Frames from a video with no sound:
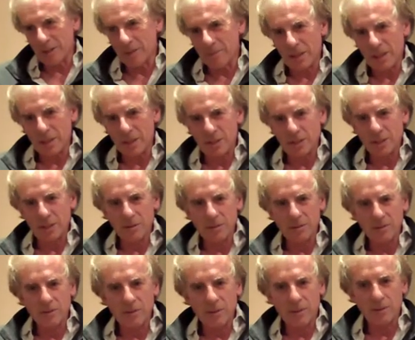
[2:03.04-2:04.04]
on the basis of
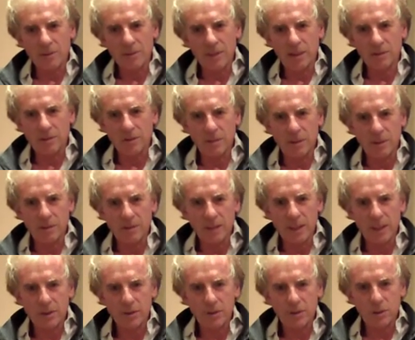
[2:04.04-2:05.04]
flavour
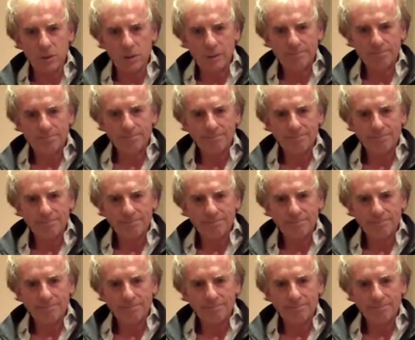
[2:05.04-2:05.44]
profile at all.